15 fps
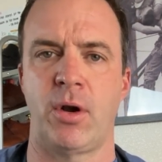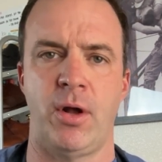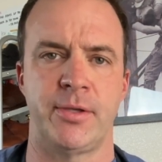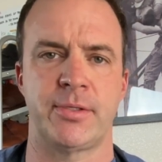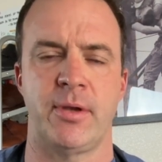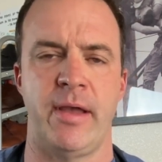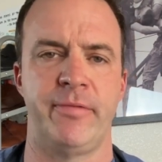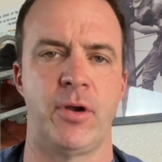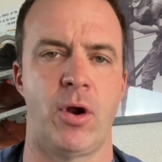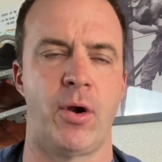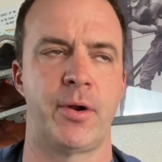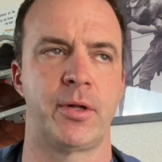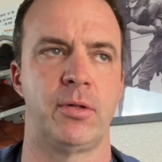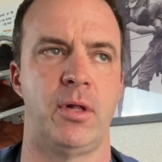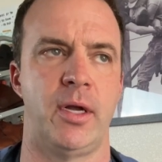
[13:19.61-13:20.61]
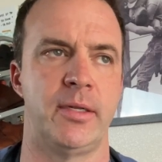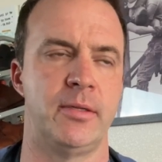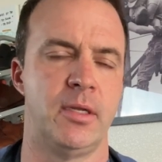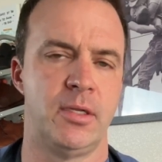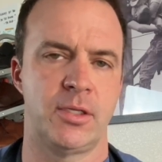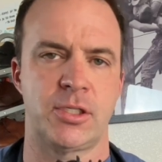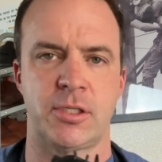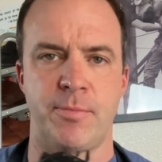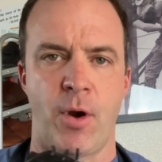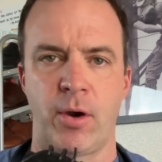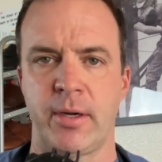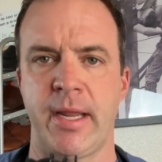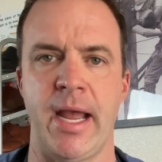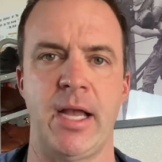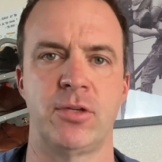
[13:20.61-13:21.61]
Also have an article on smart
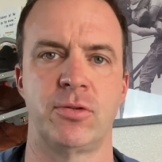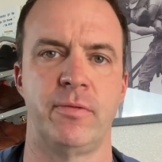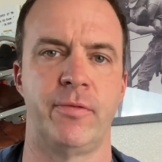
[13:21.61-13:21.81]
casual